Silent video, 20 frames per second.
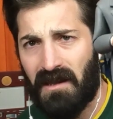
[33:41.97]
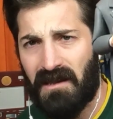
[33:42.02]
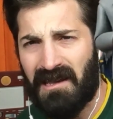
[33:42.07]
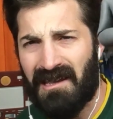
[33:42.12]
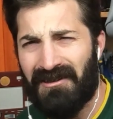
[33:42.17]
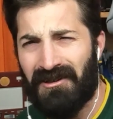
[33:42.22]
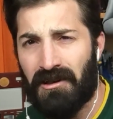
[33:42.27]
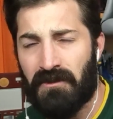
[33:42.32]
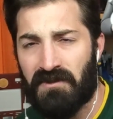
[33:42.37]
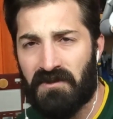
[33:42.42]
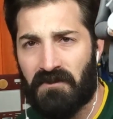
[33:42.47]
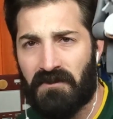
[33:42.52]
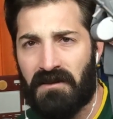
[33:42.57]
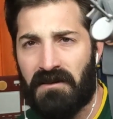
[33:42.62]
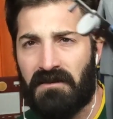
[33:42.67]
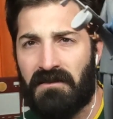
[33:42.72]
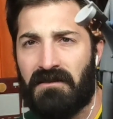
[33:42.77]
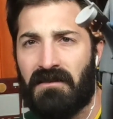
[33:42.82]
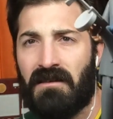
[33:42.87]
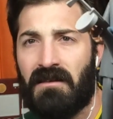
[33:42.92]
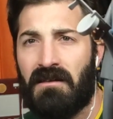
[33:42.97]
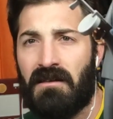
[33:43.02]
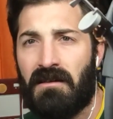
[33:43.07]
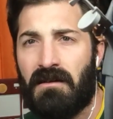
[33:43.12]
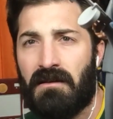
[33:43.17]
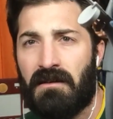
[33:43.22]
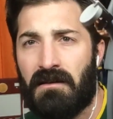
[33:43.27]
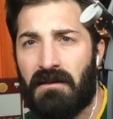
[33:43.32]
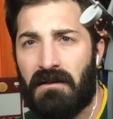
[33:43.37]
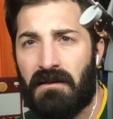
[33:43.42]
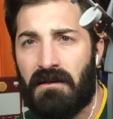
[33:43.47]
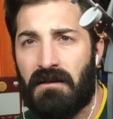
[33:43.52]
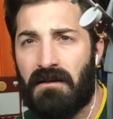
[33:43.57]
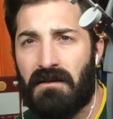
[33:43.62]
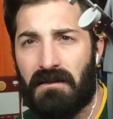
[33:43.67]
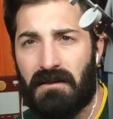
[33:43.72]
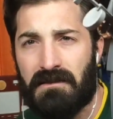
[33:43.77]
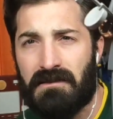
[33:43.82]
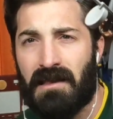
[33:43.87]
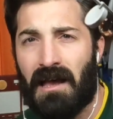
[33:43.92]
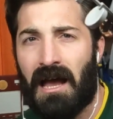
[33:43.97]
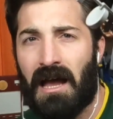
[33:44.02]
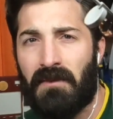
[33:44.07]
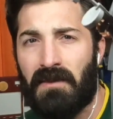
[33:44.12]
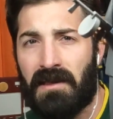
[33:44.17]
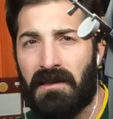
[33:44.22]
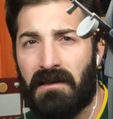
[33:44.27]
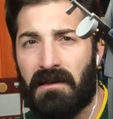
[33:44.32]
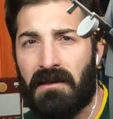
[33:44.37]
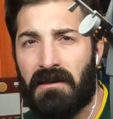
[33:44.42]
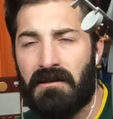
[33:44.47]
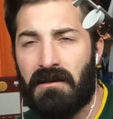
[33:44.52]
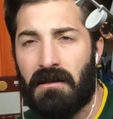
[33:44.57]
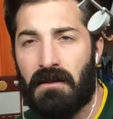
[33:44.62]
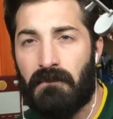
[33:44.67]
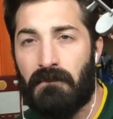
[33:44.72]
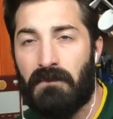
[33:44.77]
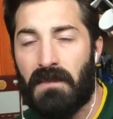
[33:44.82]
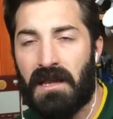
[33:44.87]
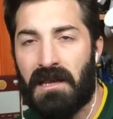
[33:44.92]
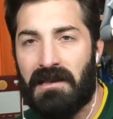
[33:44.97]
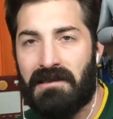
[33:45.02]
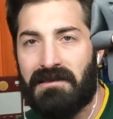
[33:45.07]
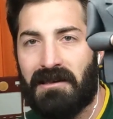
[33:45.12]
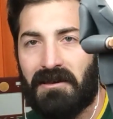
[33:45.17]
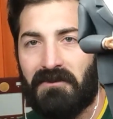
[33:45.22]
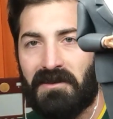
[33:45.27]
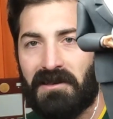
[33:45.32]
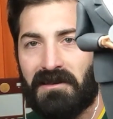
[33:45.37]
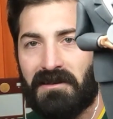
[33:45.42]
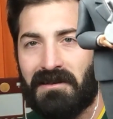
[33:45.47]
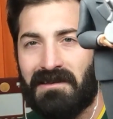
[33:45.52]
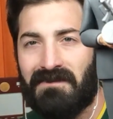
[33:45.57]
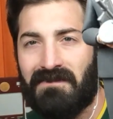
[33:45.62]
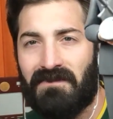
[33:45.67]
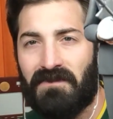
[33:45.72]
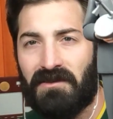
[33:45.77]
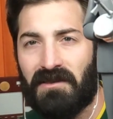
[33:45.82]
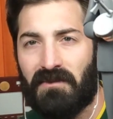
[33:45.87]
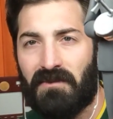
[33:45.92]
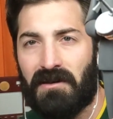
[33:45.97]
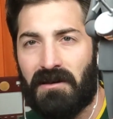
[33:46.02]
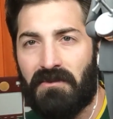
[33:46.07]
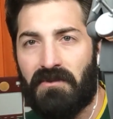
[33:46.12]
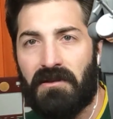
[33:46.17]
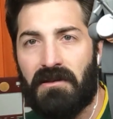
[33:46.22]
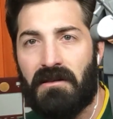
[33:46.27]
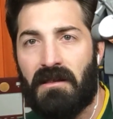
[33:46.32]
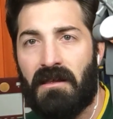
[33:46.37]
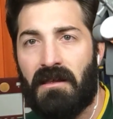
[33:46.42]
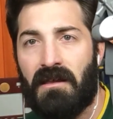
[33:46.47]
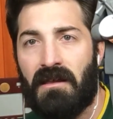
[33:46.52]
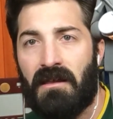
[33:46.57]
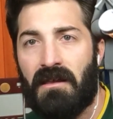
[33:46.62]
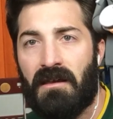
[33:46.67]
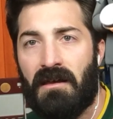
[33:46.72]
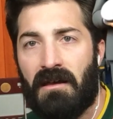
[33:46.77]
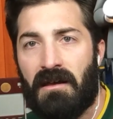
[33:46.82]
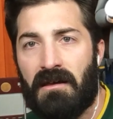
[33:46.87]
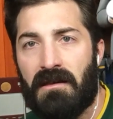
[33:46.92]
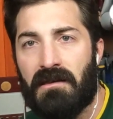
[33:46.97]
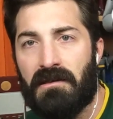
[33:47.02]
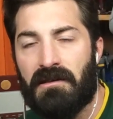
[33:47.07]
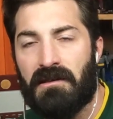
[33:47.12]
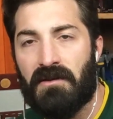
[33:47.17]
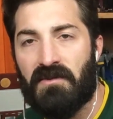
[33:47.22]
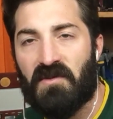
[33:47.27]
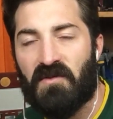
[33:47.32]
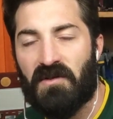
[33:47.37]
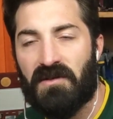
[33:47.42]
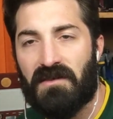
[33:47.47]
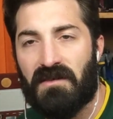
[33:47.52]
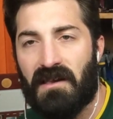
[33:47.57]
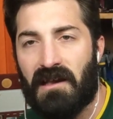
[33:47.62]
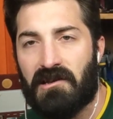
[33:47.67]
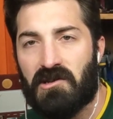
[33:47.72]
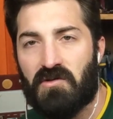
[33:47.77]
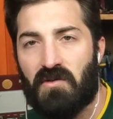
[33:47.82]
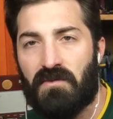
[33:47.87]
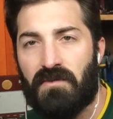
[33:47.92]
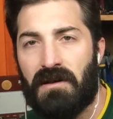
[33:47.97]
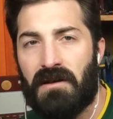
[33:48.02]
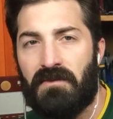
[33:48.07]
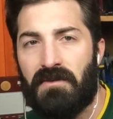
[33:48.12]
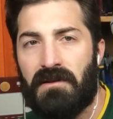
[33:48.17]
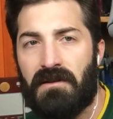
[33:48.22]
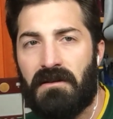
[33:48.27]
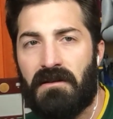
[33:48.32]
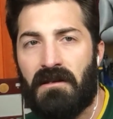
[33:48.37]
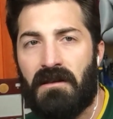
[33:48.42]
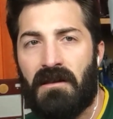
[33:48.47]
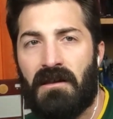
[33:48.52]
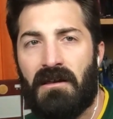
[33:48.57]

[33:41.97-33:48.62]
He comes with a Tommy gun, a mini Tommy gun for the puppet. He comes with the actual puppet.